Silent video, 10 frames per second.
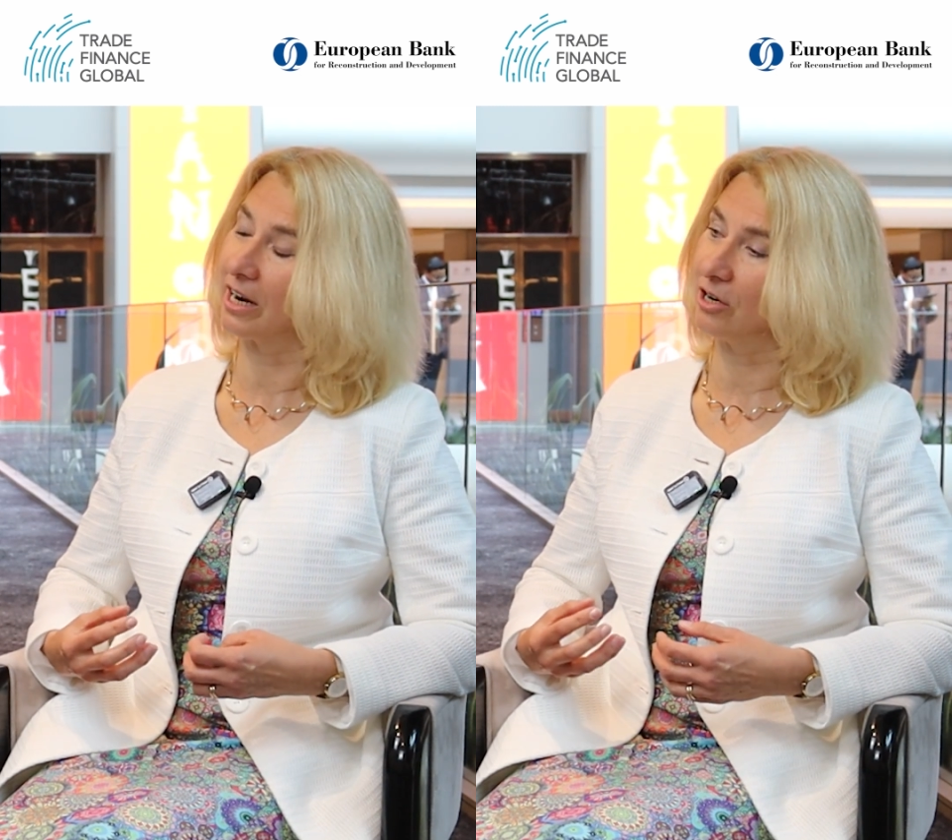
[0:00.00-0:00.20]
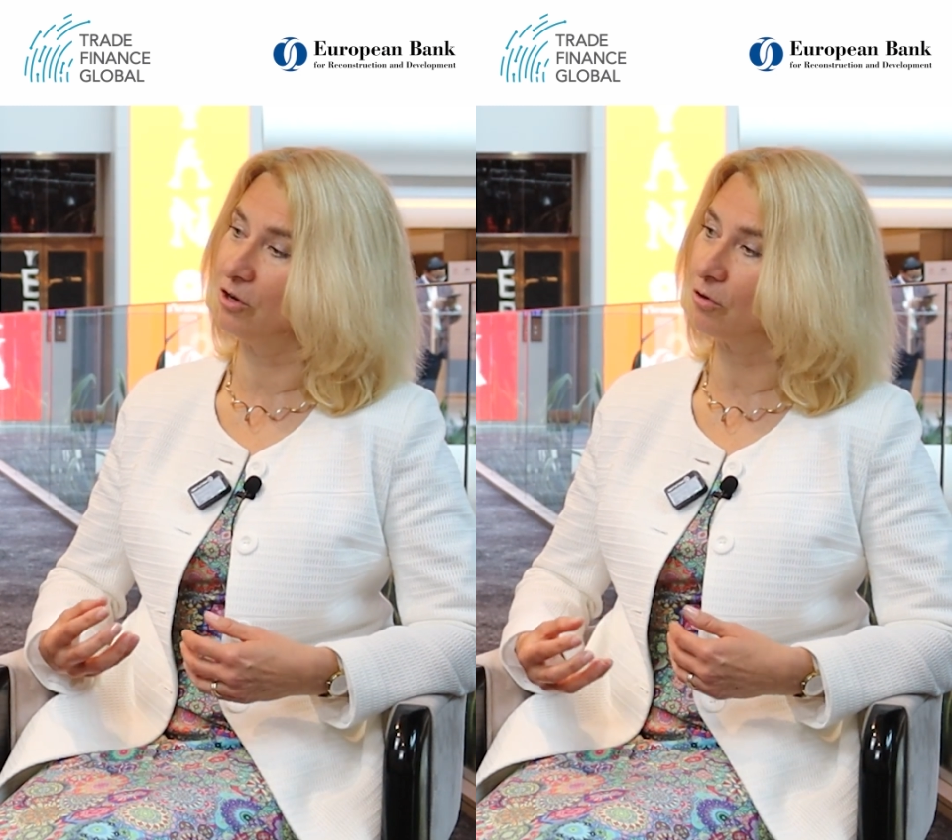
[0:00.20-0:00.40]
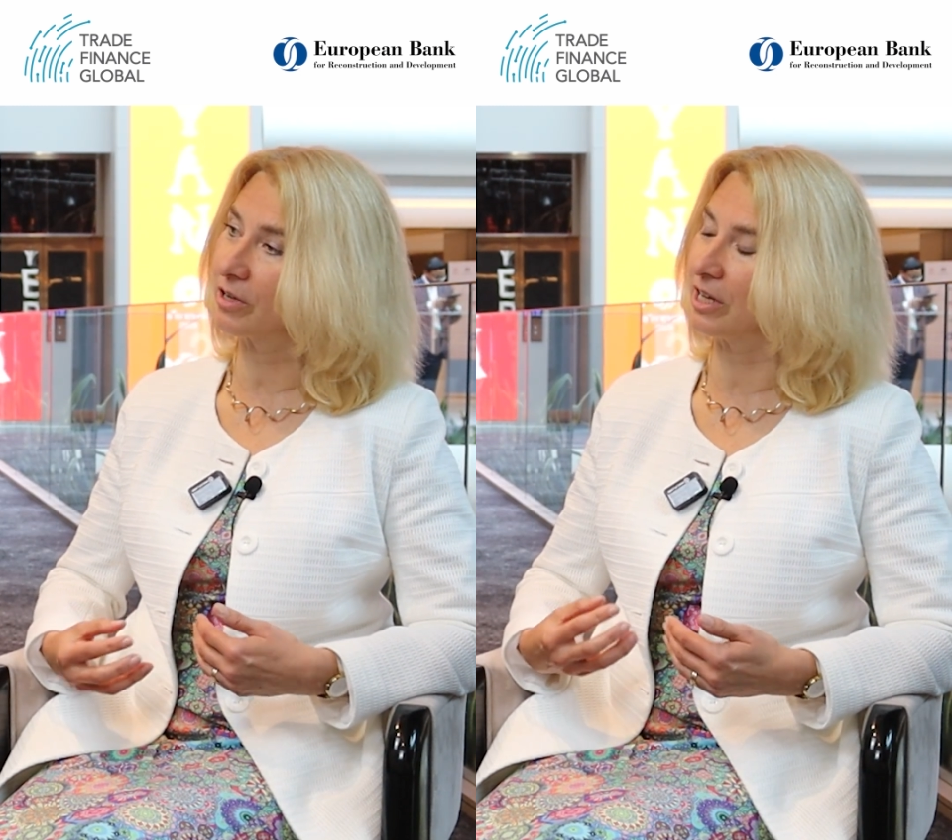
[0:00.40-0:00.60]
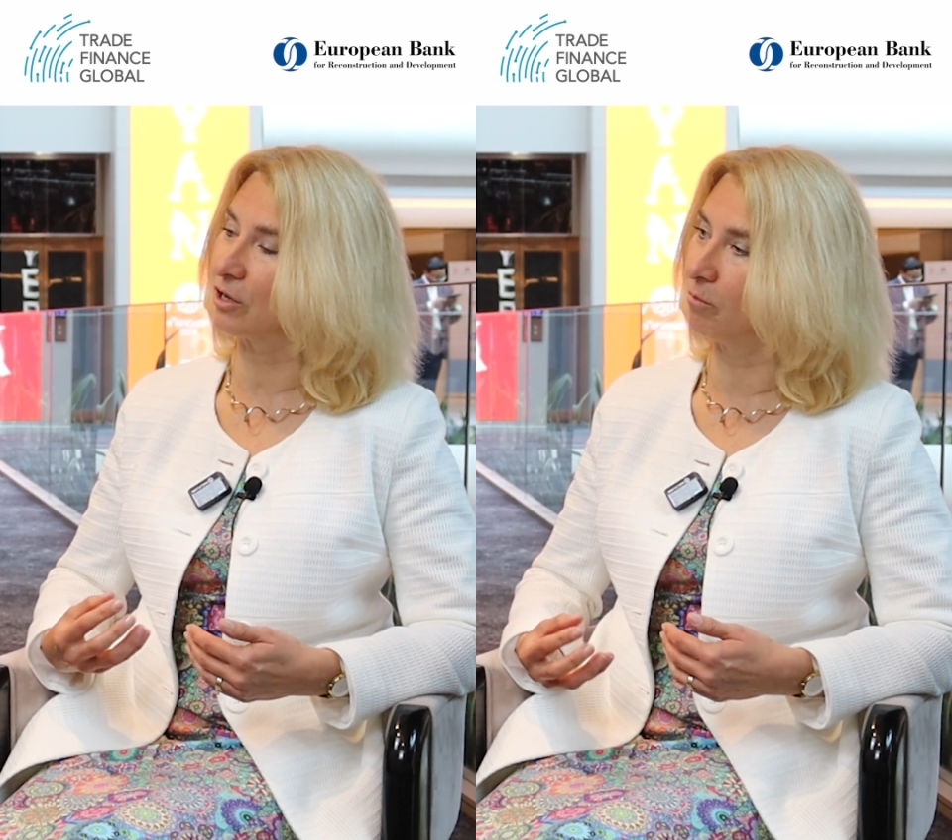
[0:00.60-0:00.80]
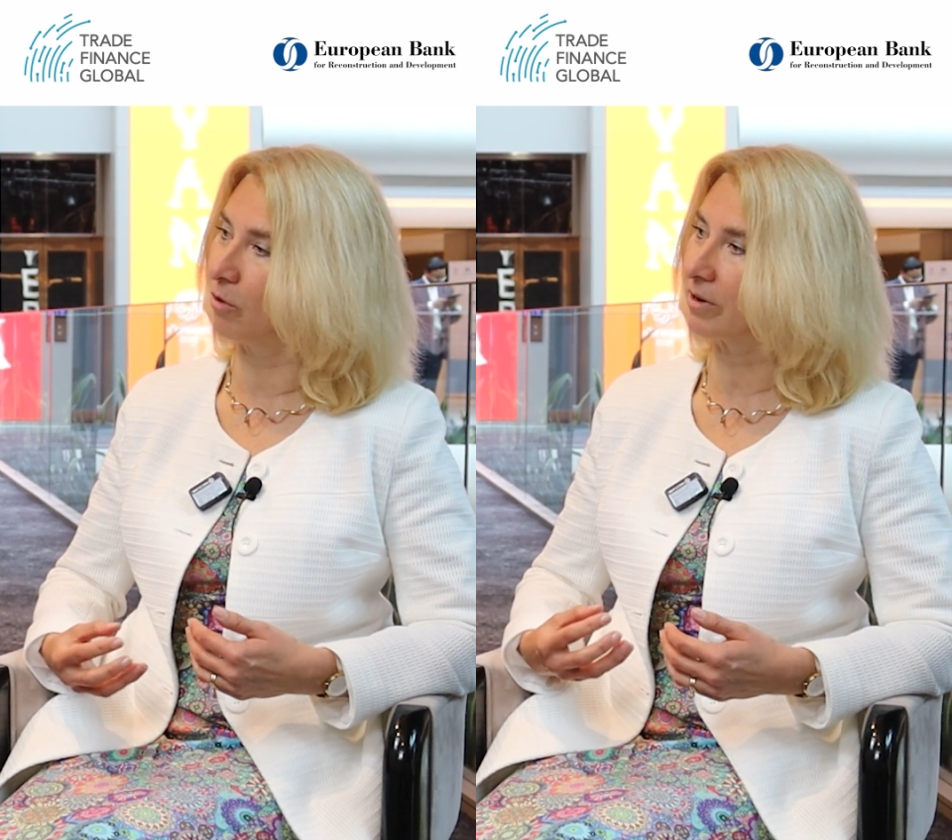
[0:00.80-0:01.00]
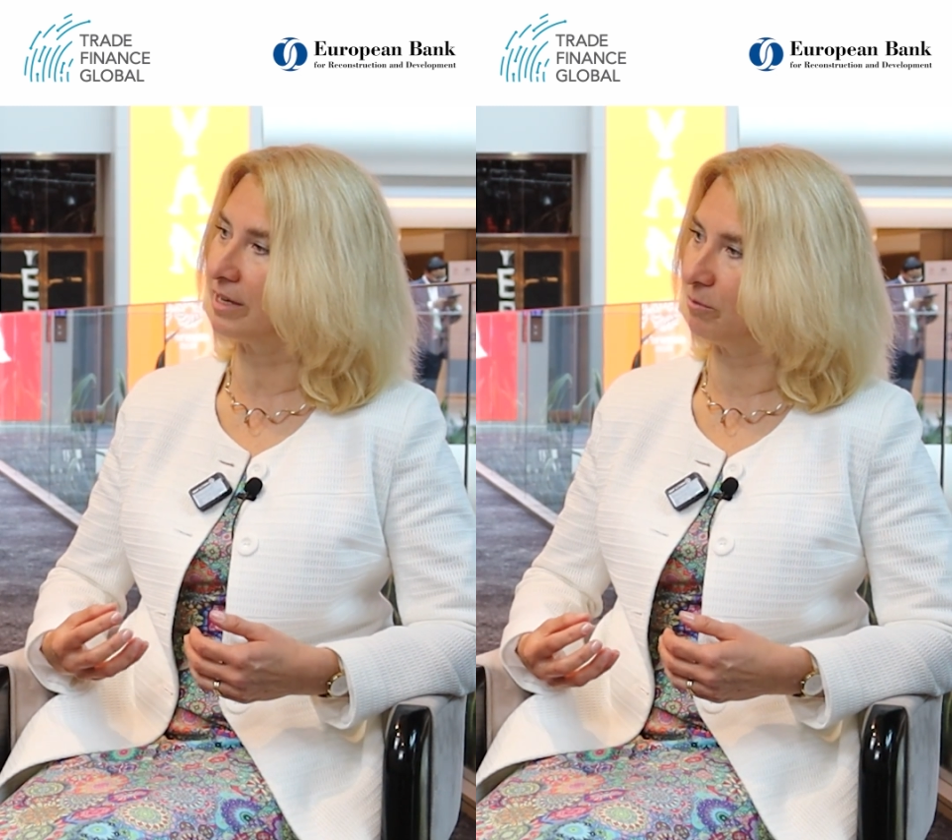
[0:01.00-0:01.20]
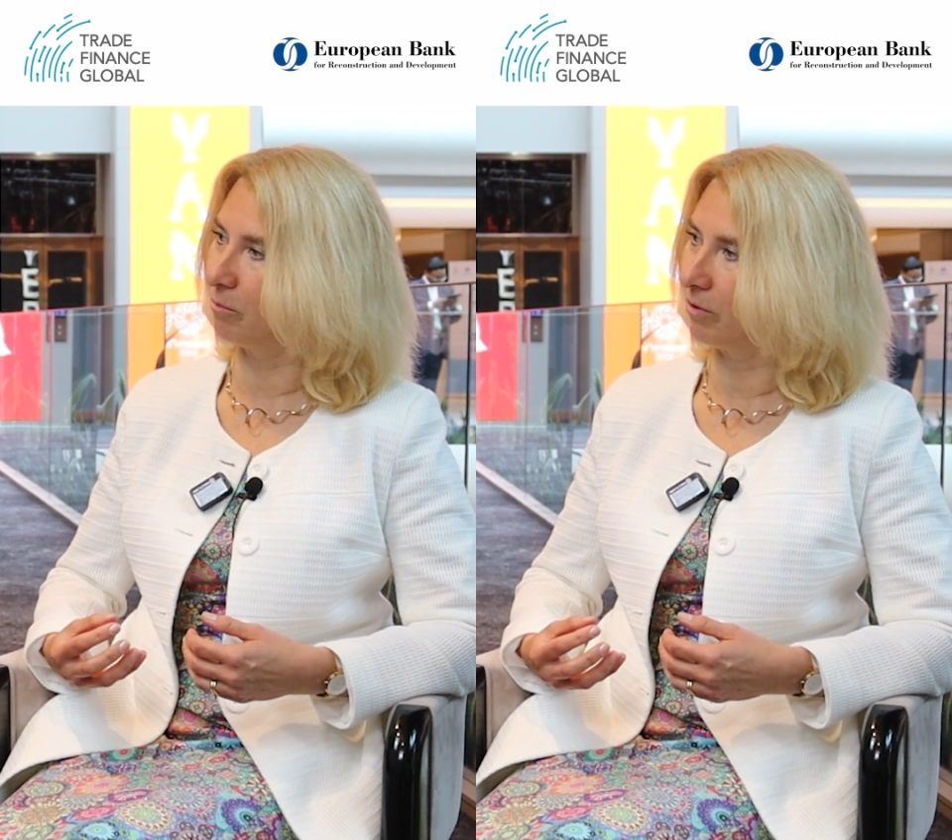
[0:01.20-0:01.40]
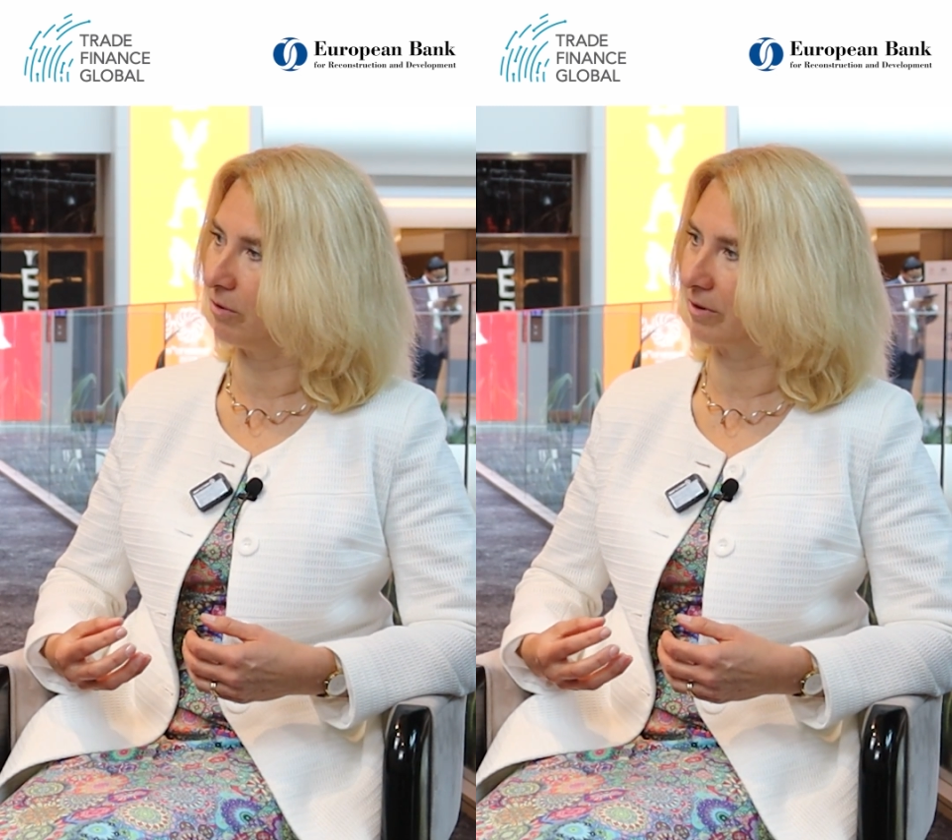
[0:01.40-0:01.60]
are looking more
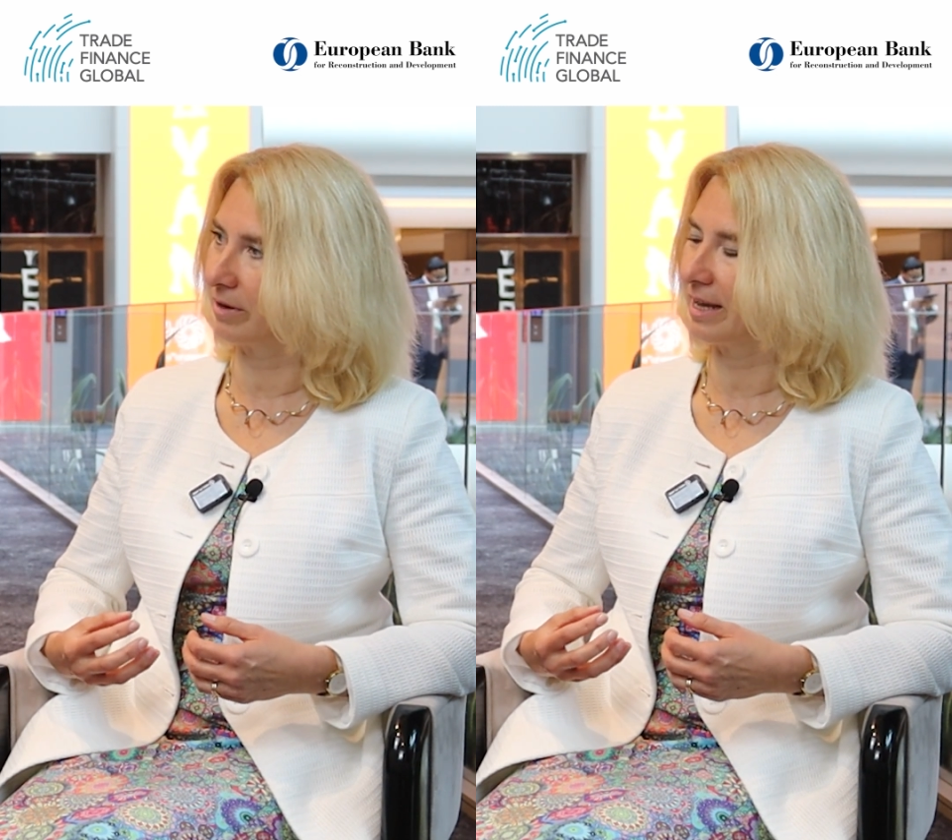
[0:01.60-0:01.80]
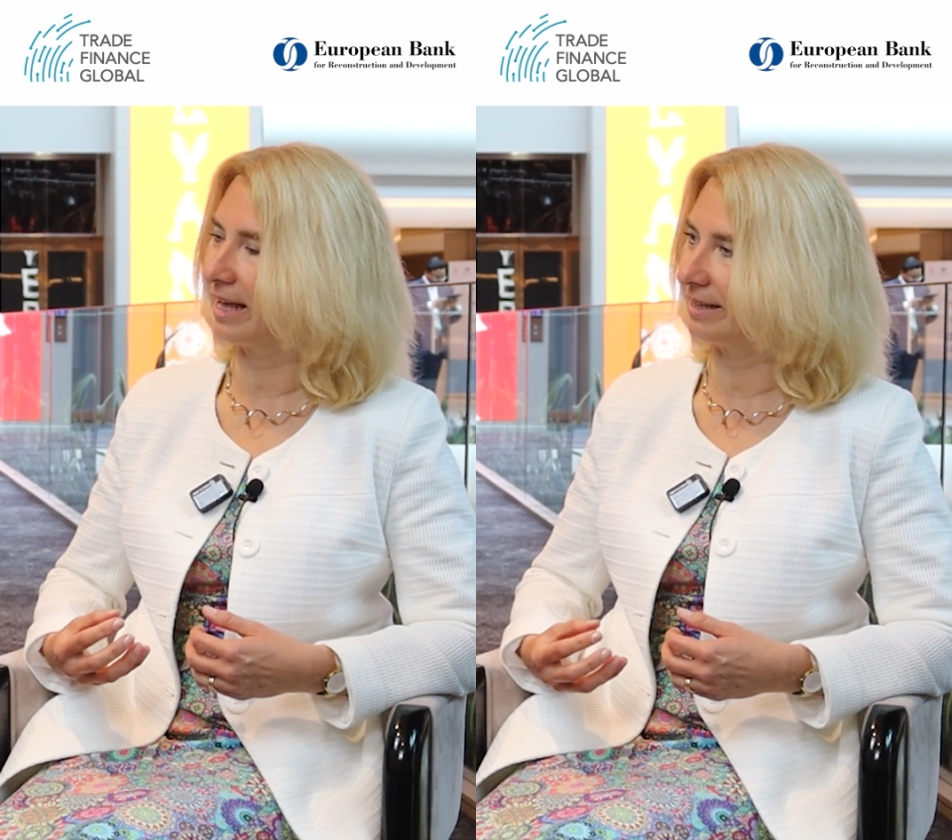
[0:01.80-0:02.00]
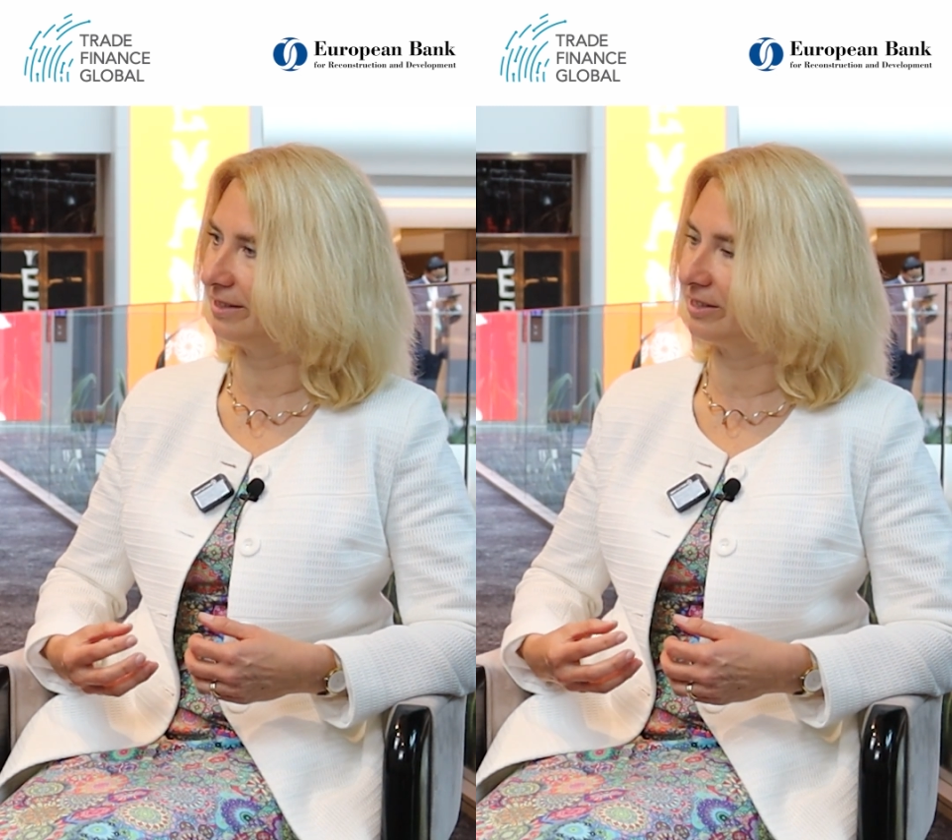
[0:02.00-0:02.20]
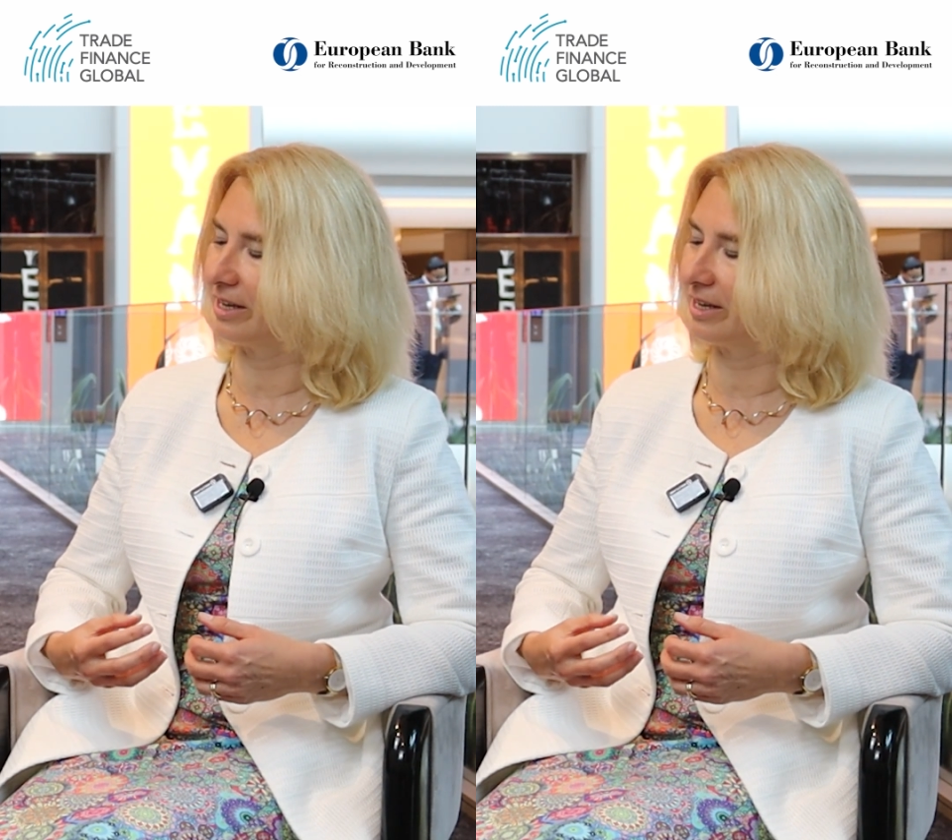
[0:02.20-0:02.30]
and more at